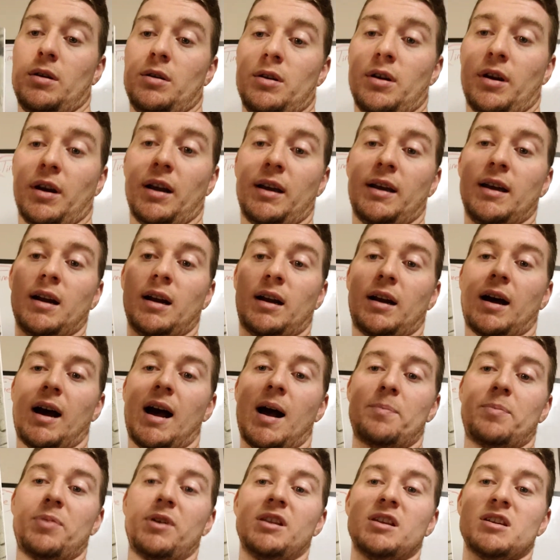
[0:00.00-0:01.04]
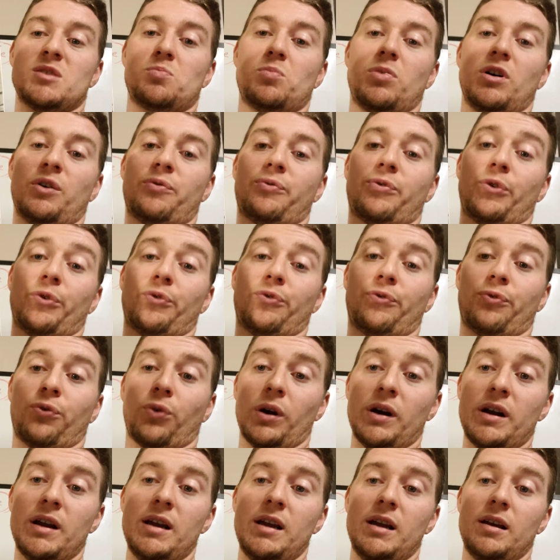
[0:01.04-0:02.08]
You're going to get a copy of this book for
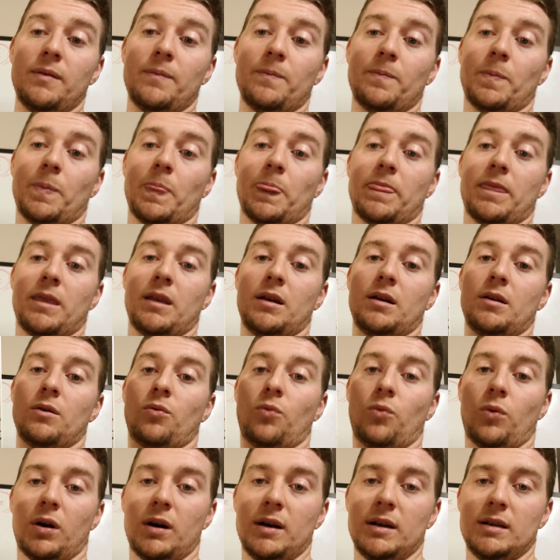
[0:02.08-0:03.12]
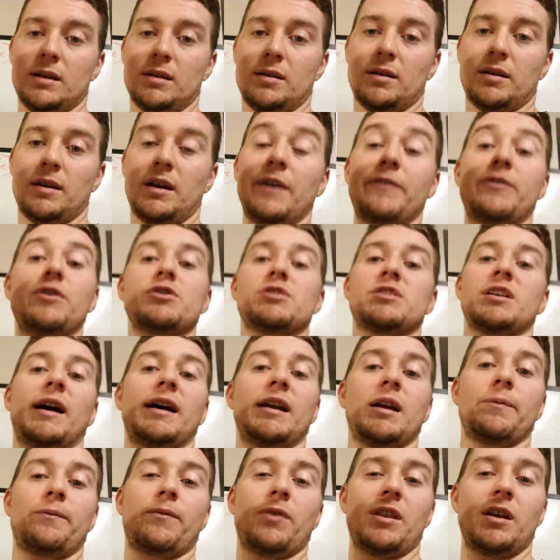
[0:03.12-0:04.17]
free. One, if you
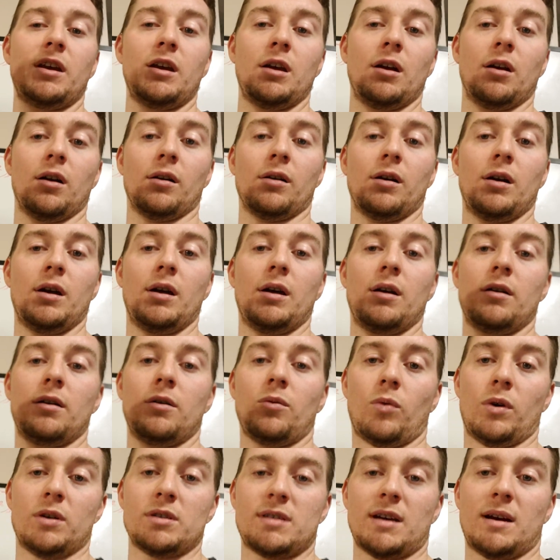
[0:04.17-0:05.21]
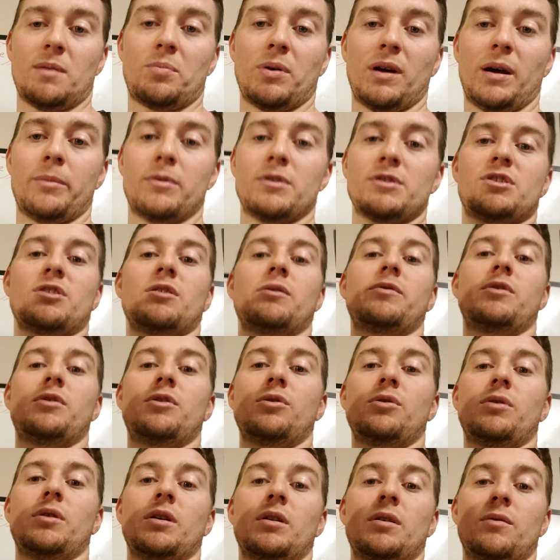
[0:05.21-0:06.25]
sign up for the year, one-time payment. So if you
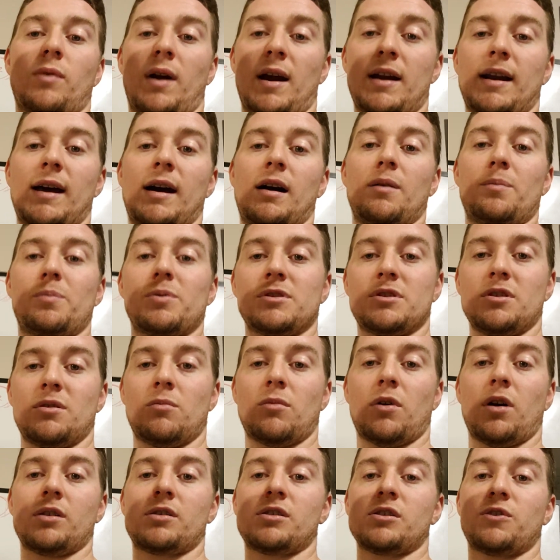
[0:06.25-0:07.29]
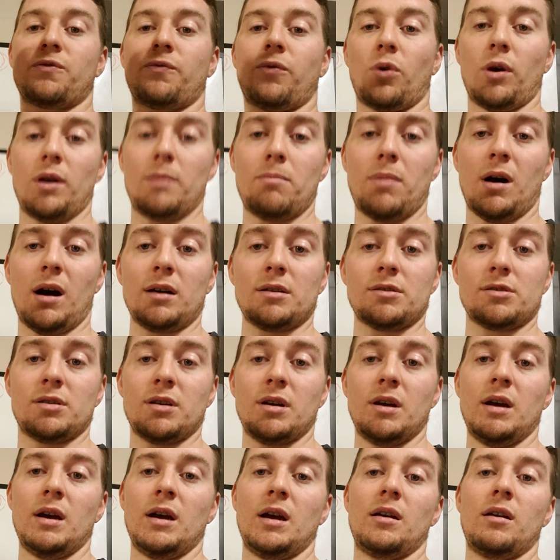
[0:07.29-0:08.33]
do right now up until March, it's $40.
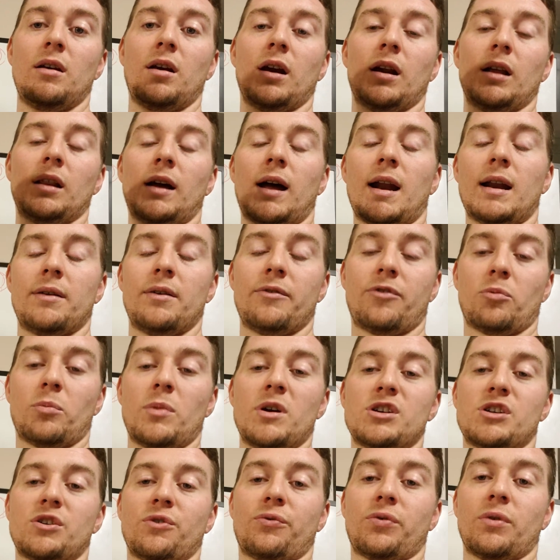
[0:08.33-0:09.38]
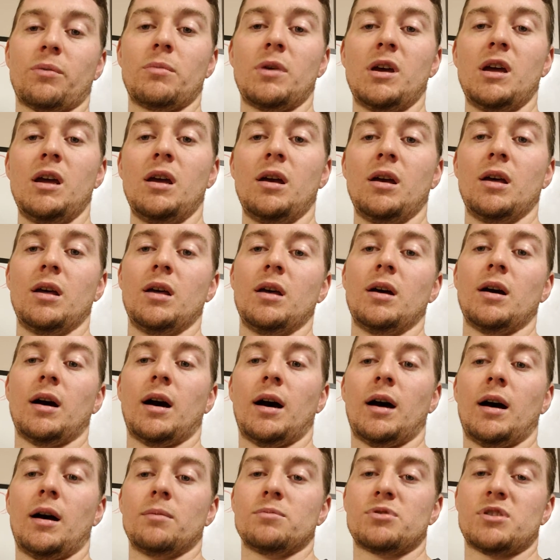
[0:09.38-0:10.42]
You're getting a lot of information from me.
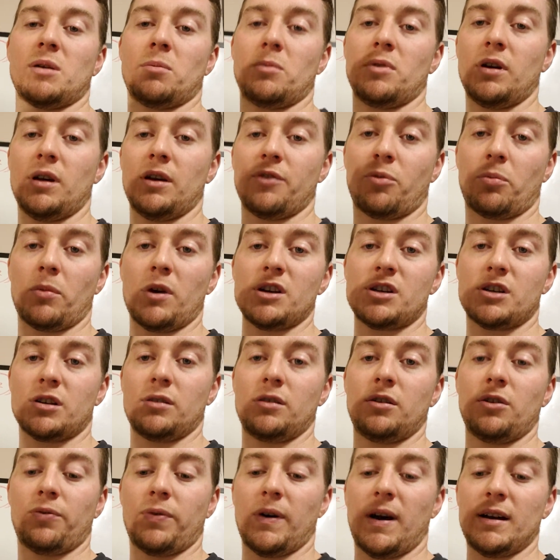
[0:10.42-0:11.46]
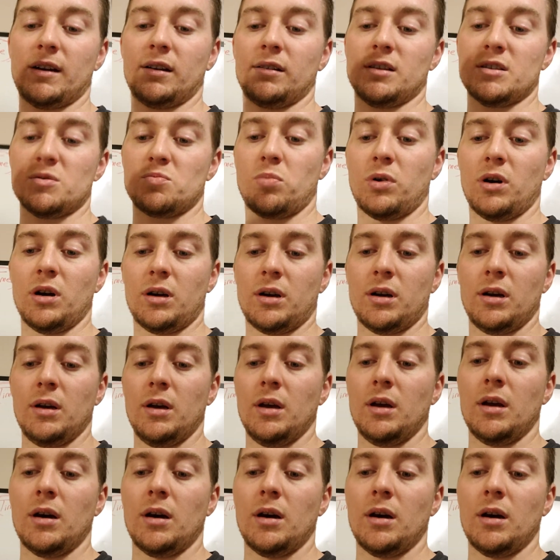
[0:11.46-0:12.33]
Some of the information you'll find in this book.